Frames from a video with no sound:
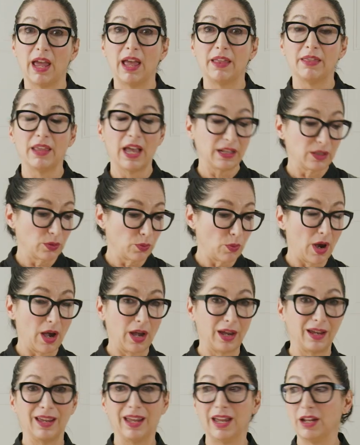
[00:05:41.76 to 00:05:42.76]
And that's
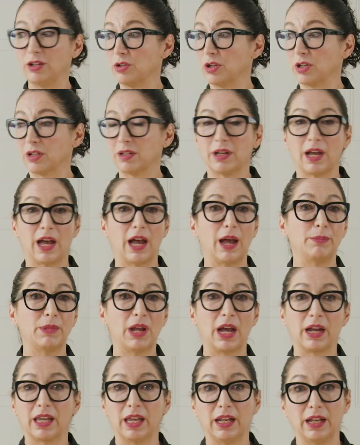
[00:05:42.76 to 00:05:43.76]
why it took, I'm
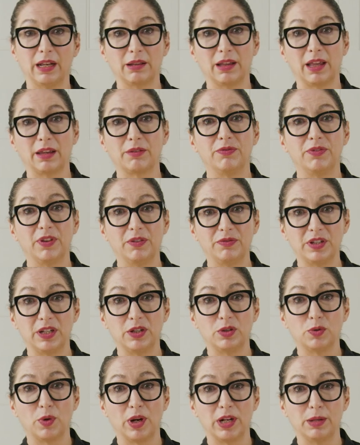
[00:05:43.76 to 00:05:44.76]
not kidding, like
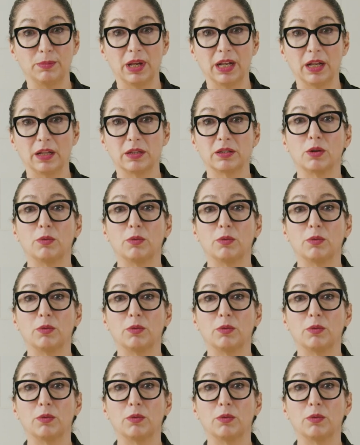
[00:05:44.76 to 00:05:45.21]
15, 20 minutes.